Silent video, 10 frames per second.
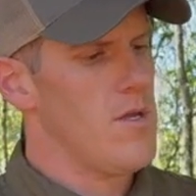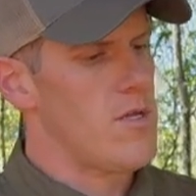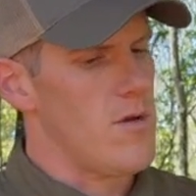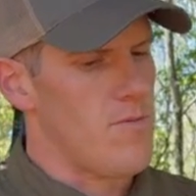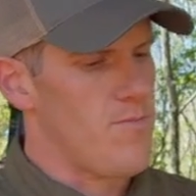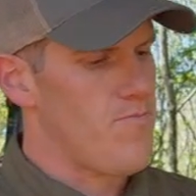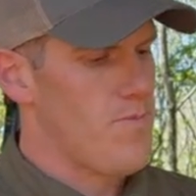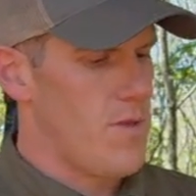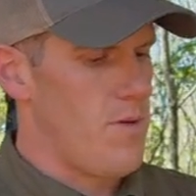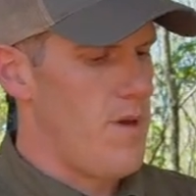So,
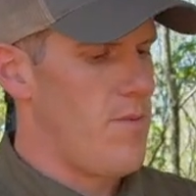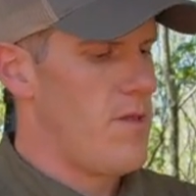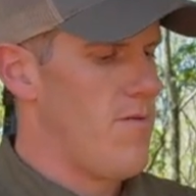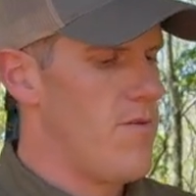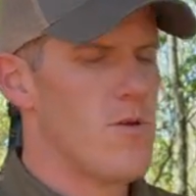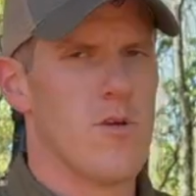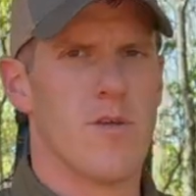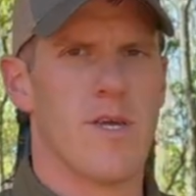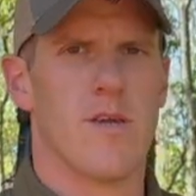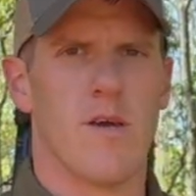you know, maybe in the future
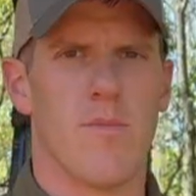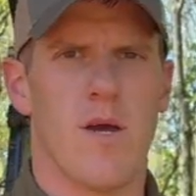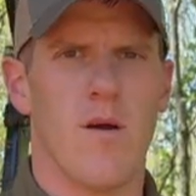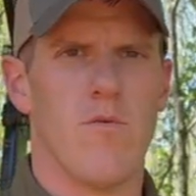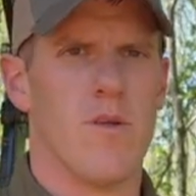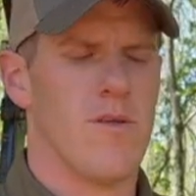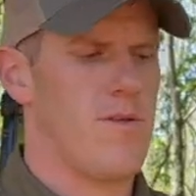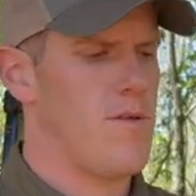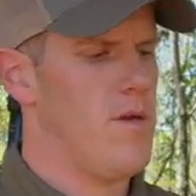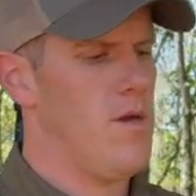they can come out
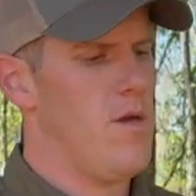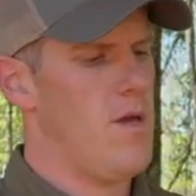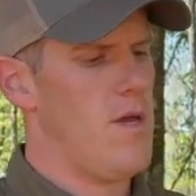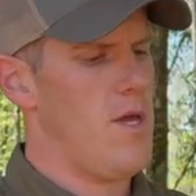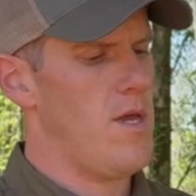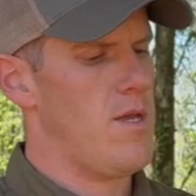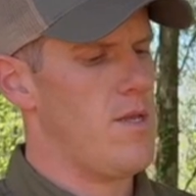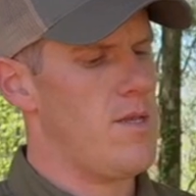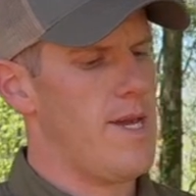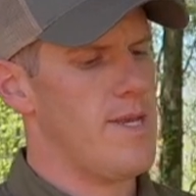with a
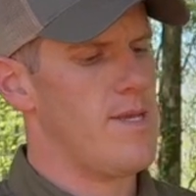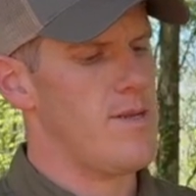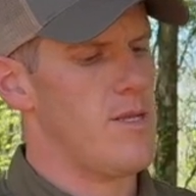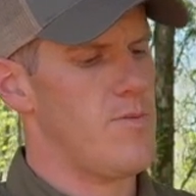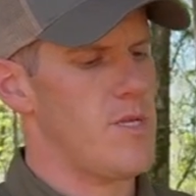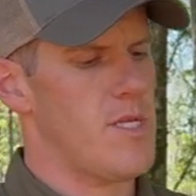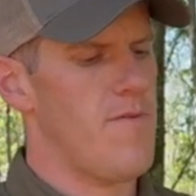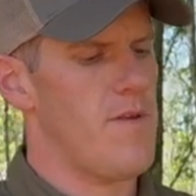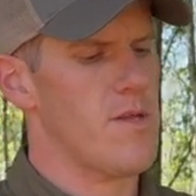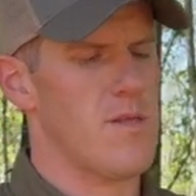19
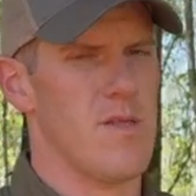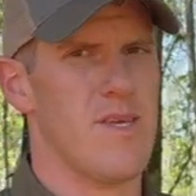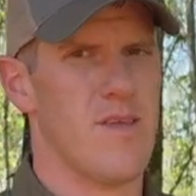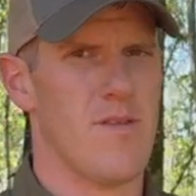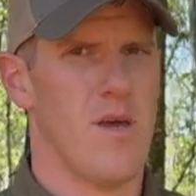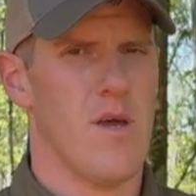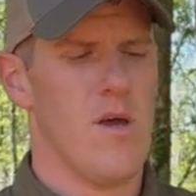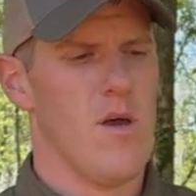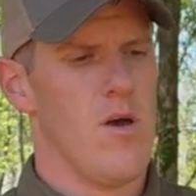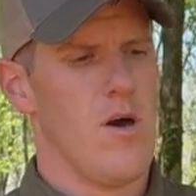specific length
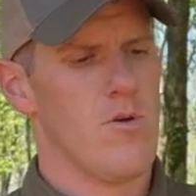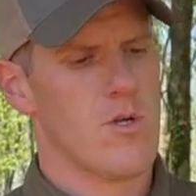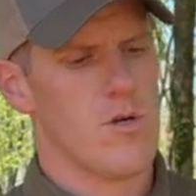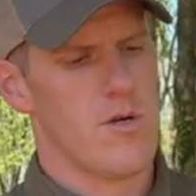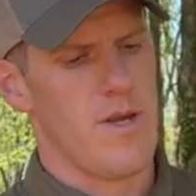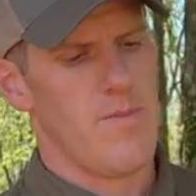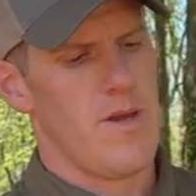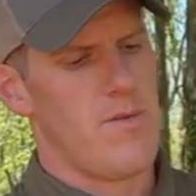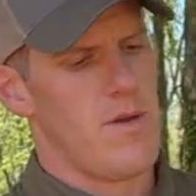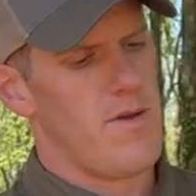holster and
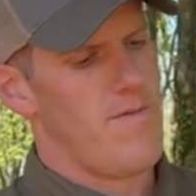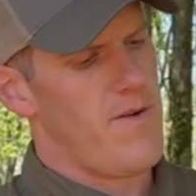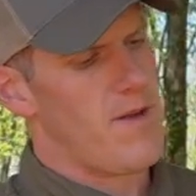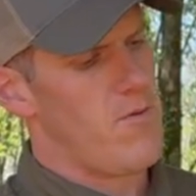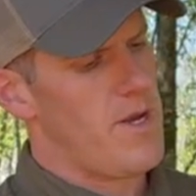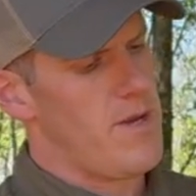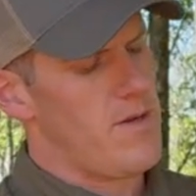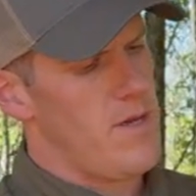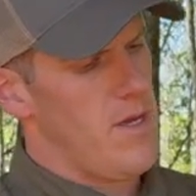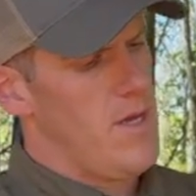maybe find a way to